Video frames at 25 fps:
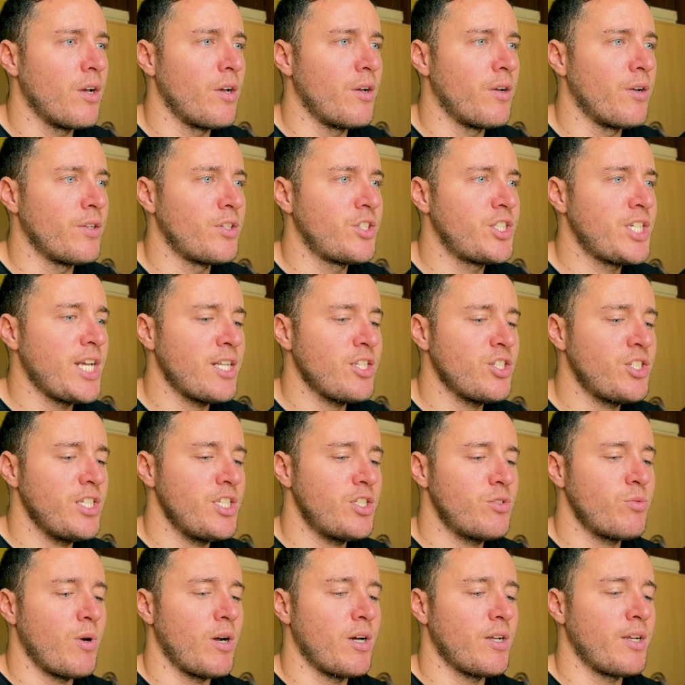change
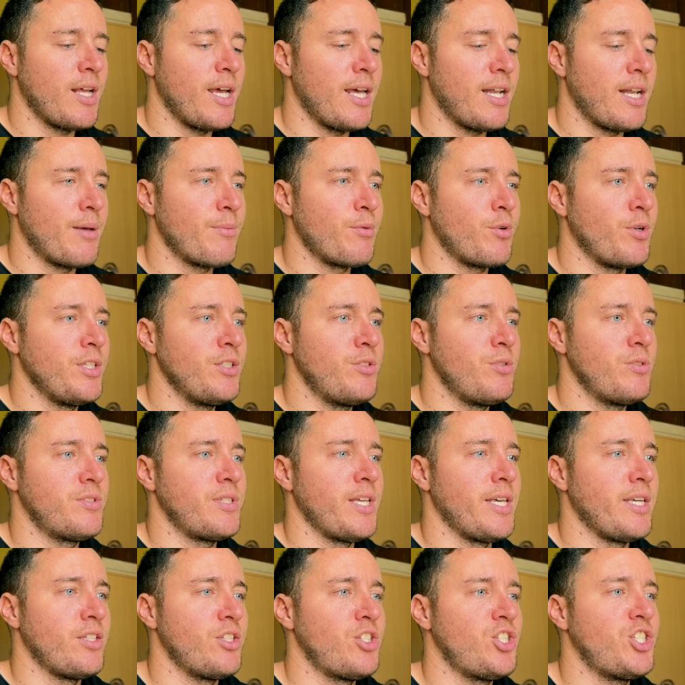this one, and I'm going to
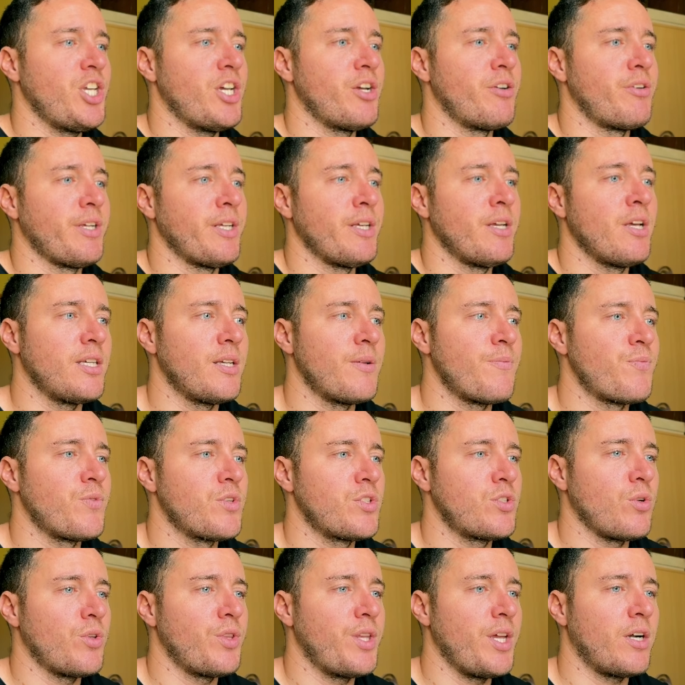say cherry.
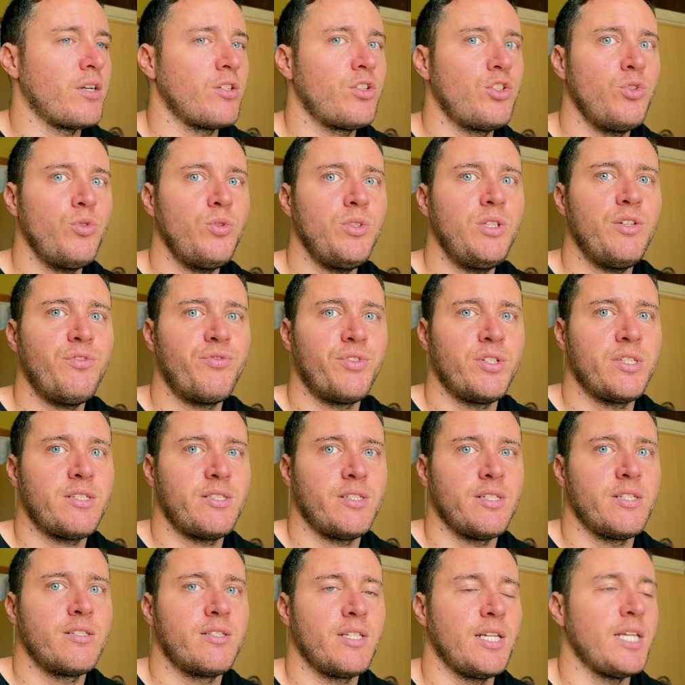So there are two
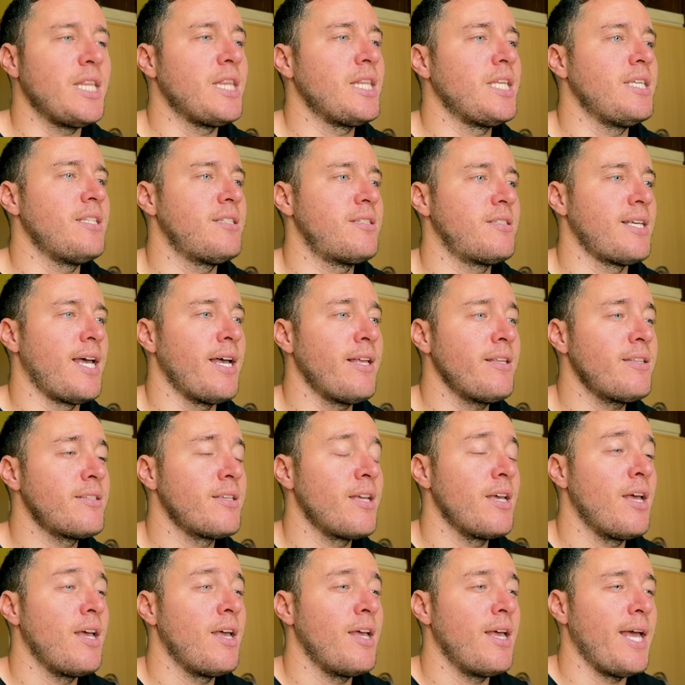differences in these sets,
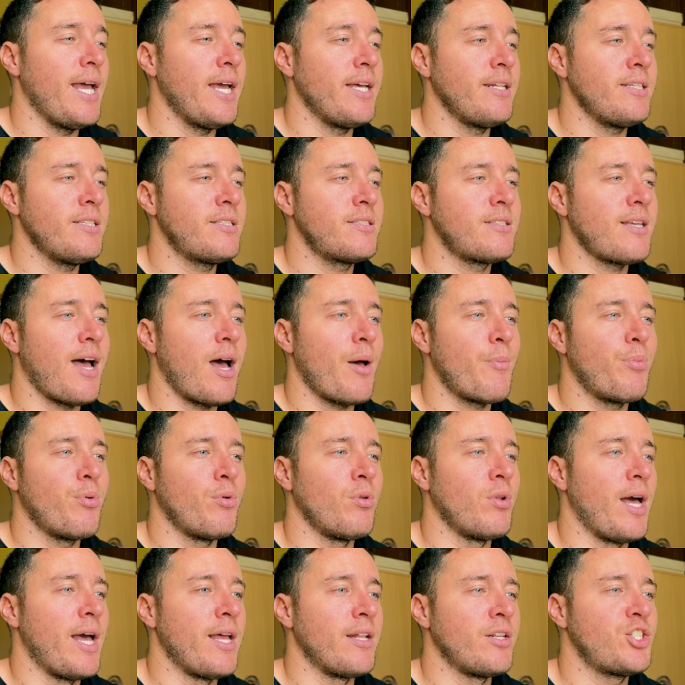and it's
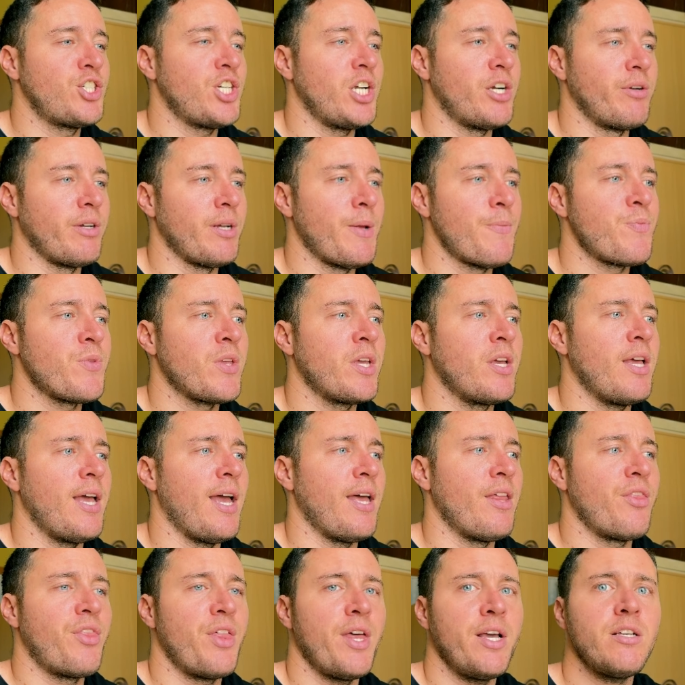apple and cherry.
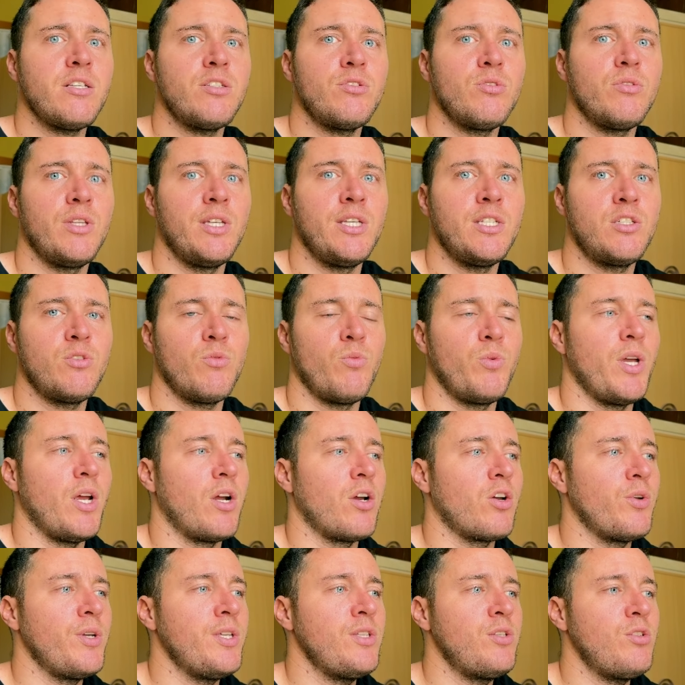And thanks to this, we
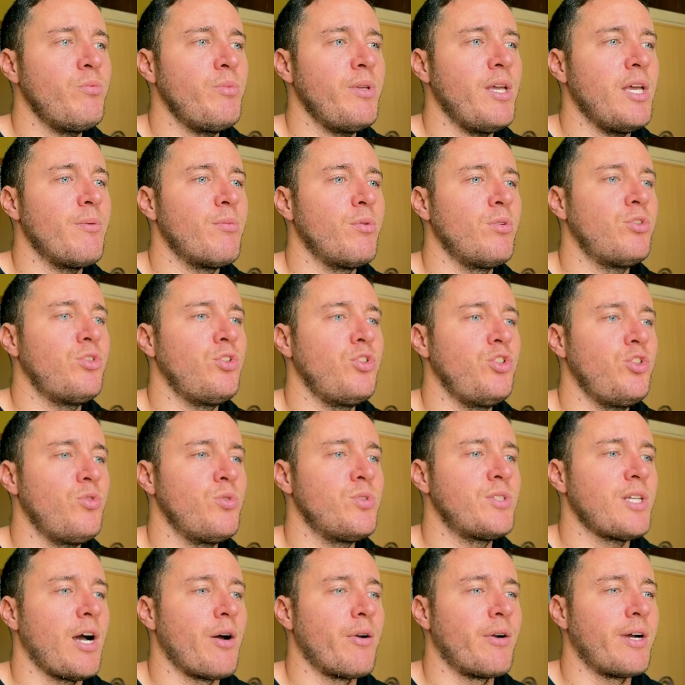are going to be able to
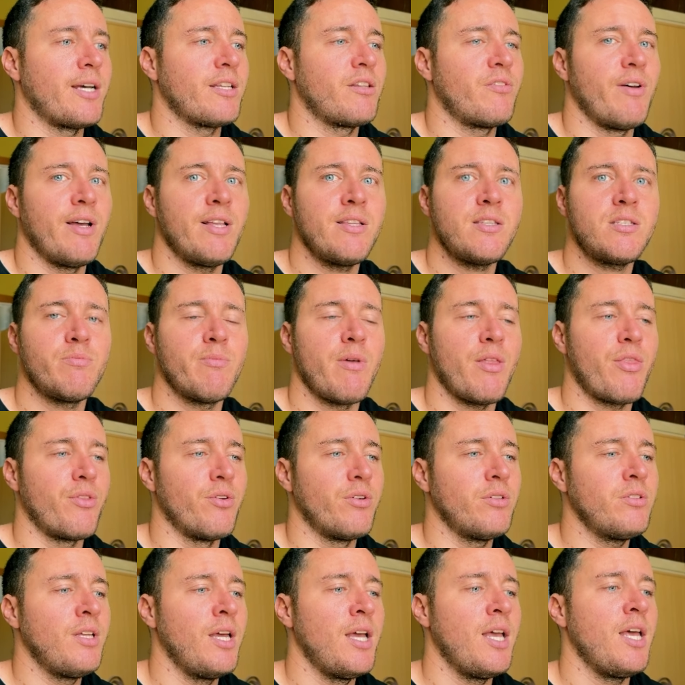use our advanced
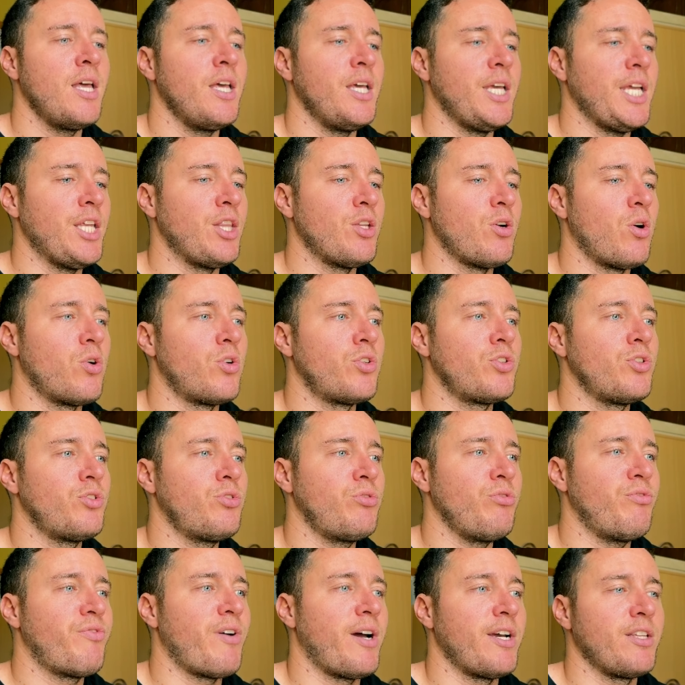method in order
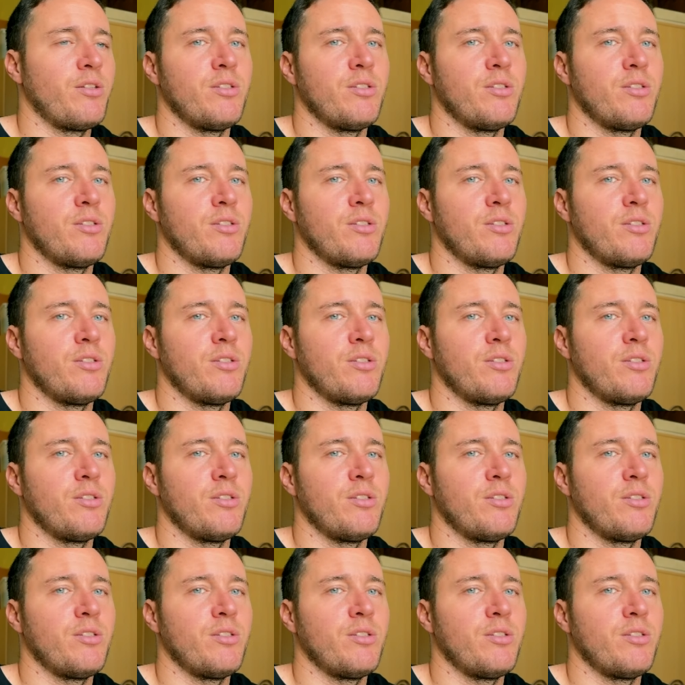to find the